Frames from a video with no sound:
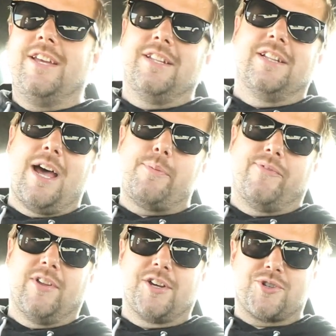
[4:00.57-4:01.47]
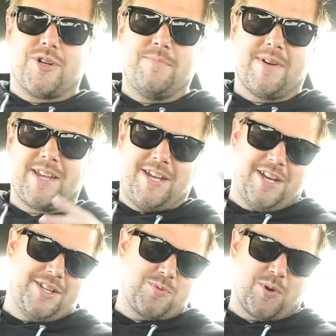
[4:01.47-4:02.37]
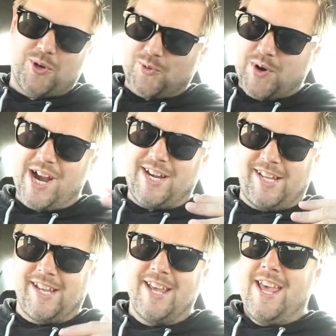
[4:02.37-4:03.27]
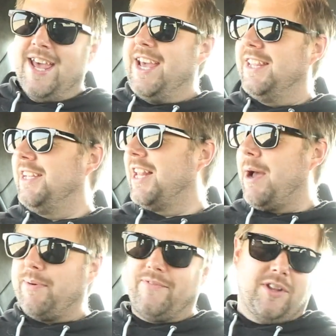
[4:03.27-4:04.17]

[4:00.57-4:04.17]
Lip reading: in the lap of luxury, my kids were riding in the lap of